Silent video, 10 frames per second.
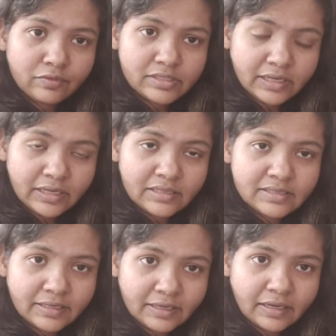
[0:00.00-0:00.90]
single
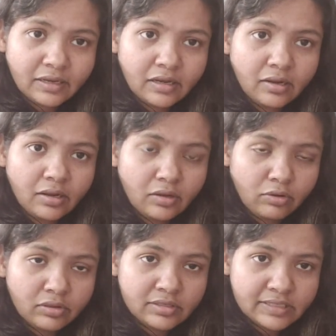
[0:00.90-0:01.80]
sitting
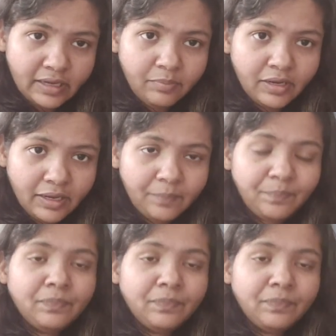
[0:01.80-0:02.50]
on the same day,